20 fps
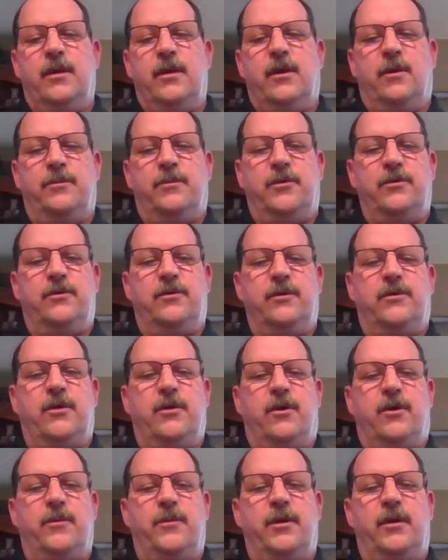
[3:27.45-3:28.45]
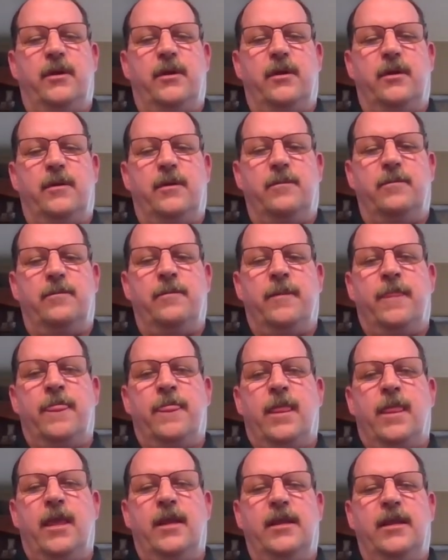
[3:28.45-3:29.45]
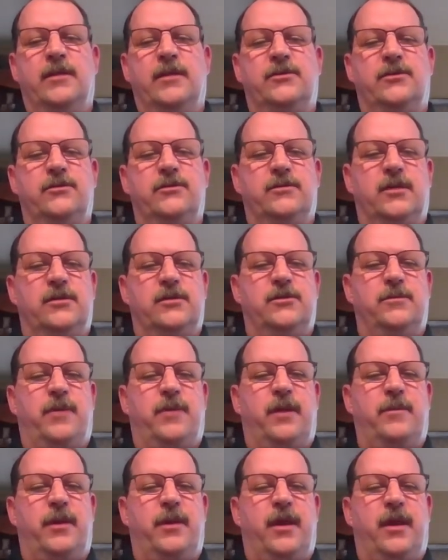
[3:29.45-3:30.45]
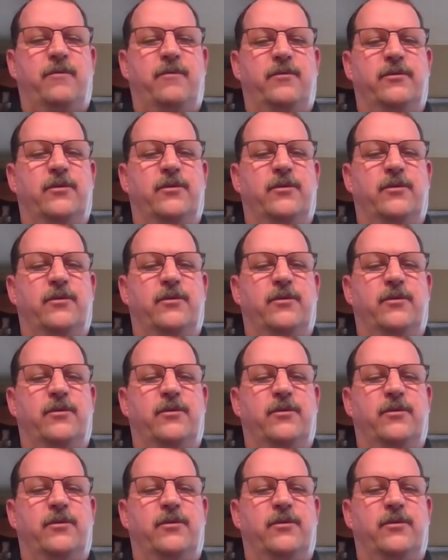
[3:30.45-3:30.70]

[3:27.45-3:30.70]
help you determine any issues that you might be having.